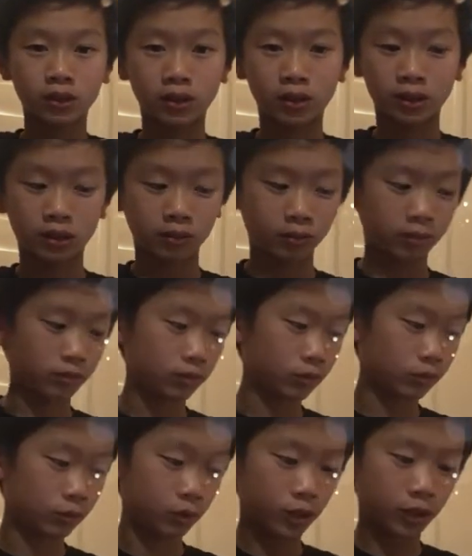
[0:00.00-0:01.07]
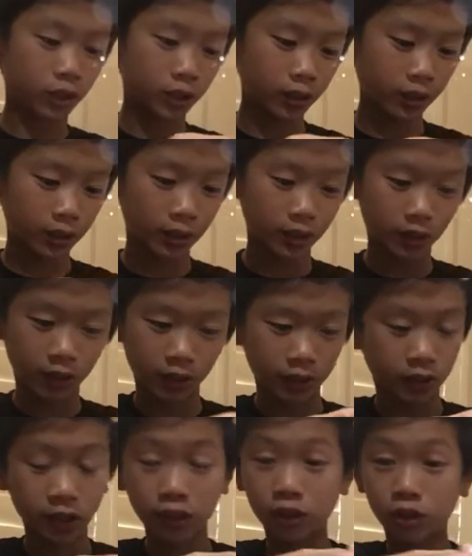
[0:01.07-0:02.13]
Um, we got a
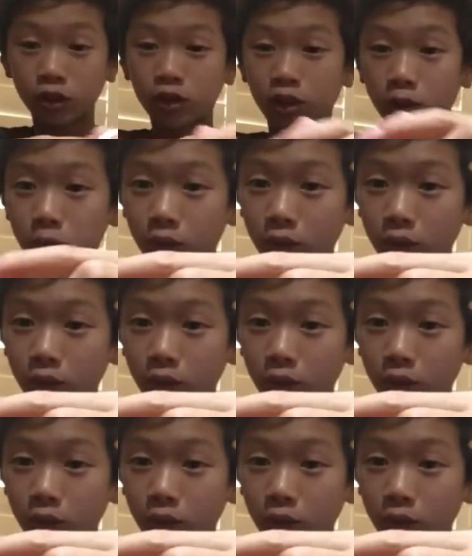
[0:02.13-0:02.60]
teak tuning